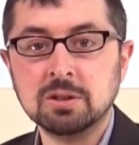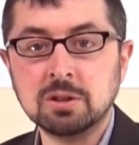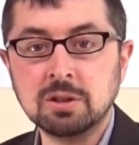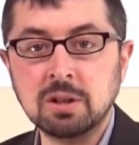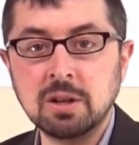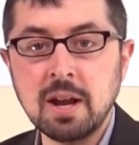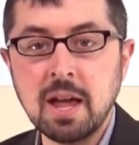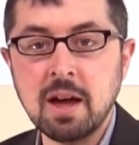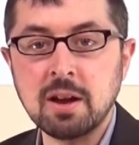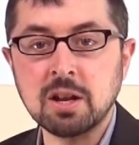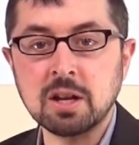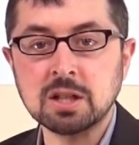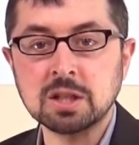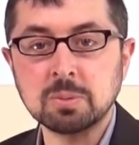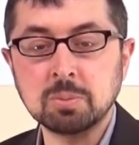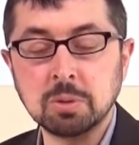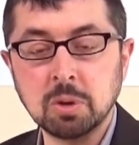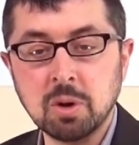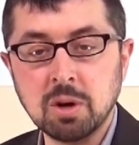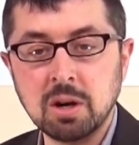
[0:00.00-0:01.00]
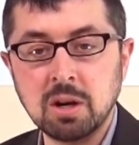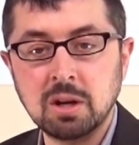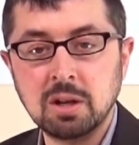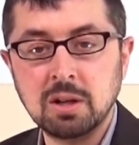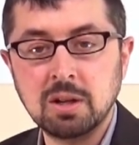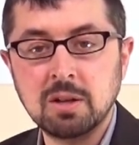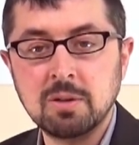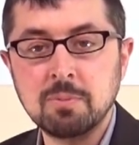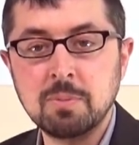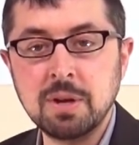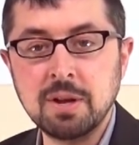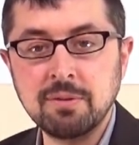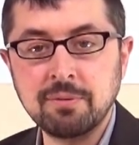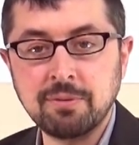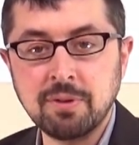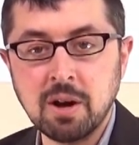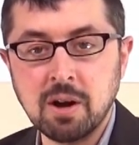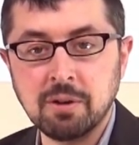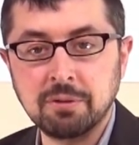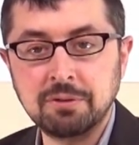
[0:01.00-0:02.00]
Learn how to explore, be
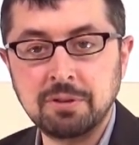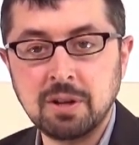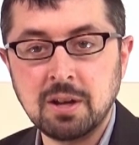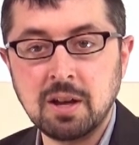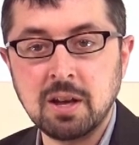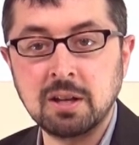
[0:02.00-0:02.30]
involved,